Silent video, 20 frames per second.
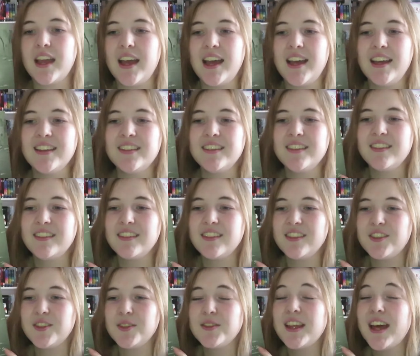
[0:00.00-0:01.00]
And
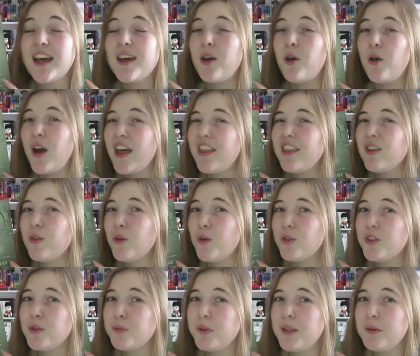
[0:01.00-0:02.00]
so that I think
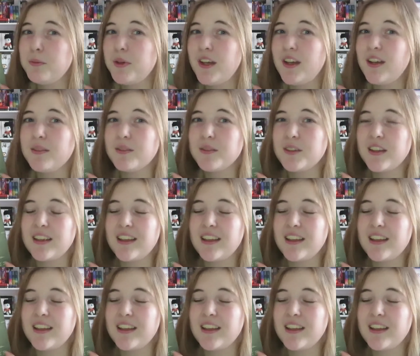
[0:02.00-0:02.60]
also played part,